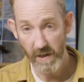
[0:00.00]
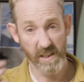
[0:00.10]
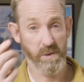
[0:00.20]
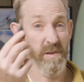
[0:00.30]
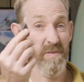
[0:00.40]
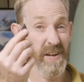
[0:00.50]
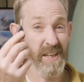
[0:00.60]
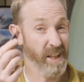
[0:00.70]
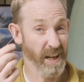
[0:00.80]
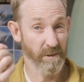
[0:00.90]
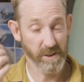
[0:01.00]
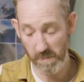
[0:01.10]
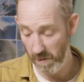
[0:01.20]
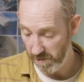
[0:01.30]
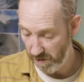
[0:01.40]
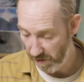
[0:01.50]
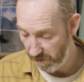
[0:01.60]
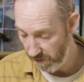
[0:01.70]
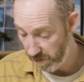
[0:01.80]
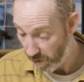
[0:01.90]
Just with a fin key or a small
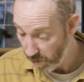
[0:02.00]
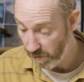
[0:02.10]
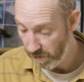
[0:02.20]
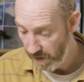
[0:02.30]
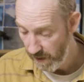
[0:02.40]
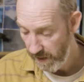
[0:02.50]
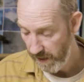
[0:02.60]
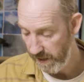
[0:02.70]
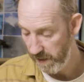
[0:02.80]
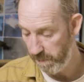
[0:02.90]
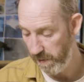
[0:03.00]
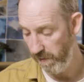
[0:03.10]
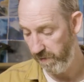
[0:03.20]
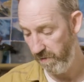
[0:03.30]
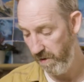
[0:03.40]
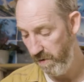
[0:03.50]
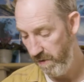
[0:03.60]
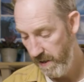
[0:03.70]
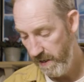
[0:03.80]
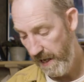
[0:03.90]
tool, you just pull it through,
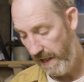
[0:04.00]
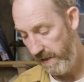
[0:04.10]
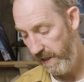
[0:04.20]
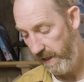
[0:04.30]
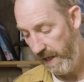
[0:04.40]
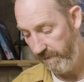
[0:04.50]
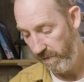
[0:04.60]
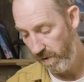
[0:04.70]
and then you can have the